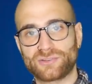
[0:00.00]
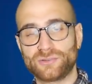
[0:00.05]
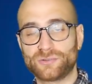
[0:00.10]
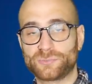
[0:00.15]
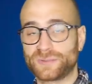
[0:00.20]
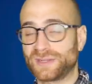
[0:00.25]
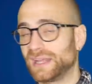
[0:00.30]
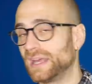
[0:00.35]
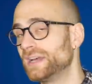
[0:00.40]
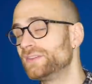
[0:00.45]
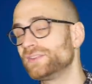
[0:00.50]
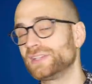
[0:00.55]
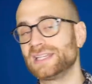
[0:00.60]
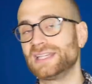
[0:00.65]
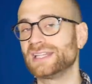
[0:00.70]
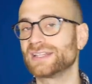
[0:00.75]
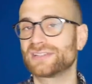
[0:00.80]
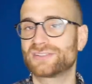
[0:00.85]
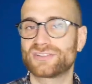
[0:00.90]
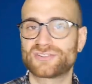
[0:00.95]
who's been heavily
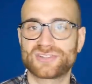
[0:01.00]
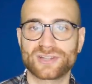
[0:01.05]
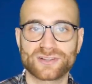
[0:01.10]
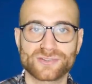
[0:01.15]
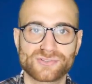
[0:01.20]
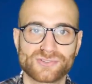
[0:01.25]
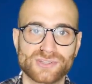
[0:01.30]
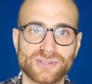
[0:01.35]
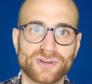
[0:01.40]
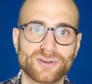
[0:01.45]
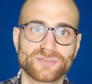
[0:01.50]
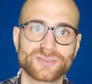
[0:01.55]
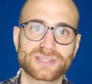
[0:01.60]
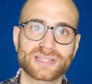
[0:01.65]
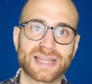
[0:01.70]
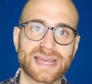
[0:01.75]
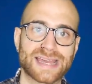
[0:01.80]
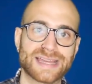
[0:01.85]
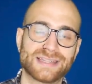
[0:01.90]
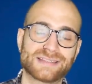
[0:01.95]
linked to Chelsea of
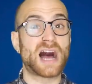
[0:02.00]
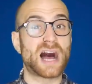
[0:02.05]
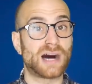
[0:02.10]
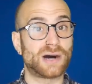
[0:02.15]
late.